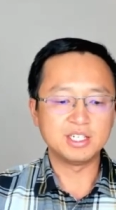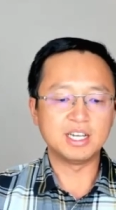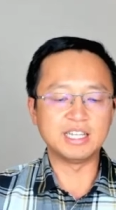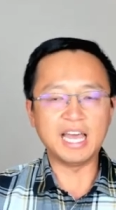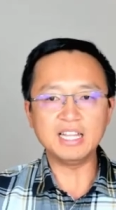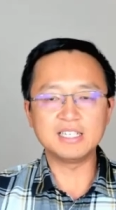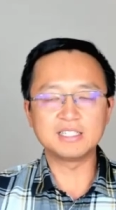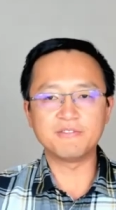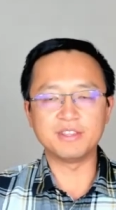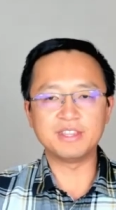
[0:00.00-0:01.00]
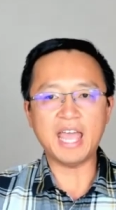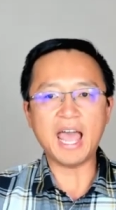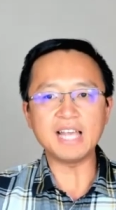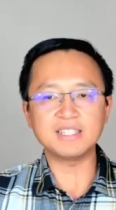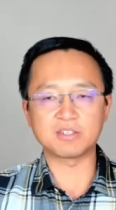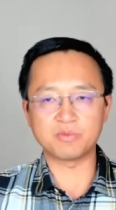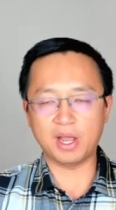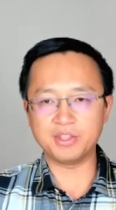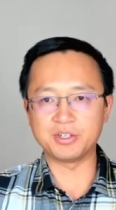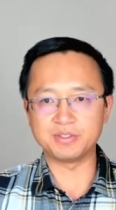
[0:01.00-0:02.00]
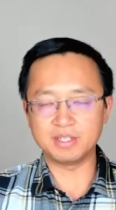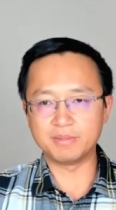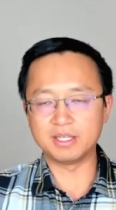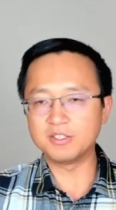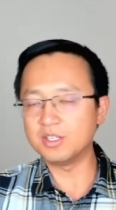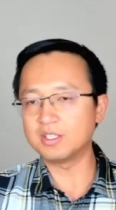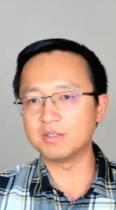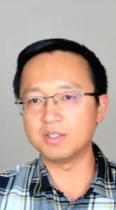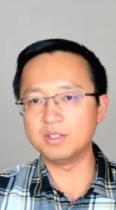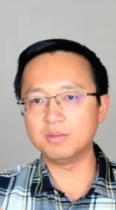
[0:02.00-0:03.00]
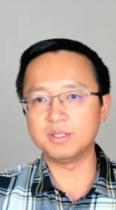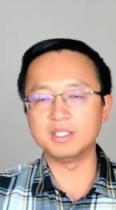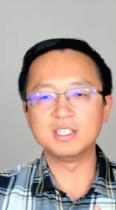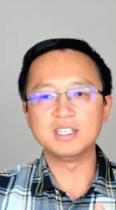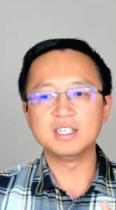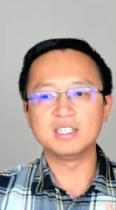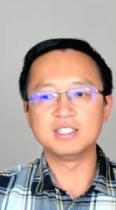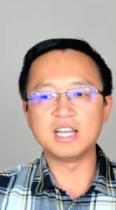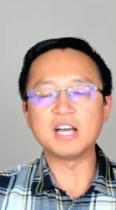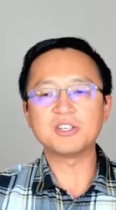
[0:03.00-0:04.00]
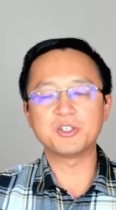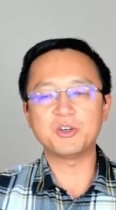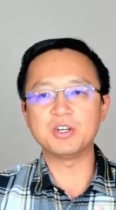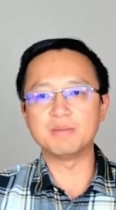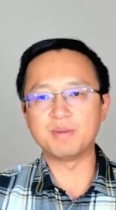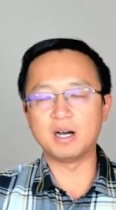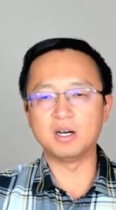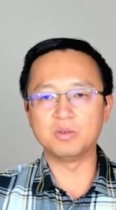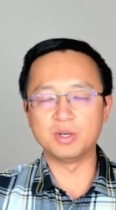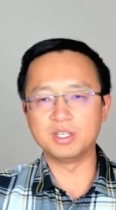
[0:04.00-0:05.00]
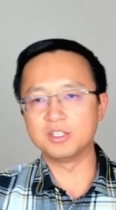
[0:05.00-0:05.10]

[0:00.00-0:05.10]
And Ellie is a fantastic writer, but she's a little bit not sure about whether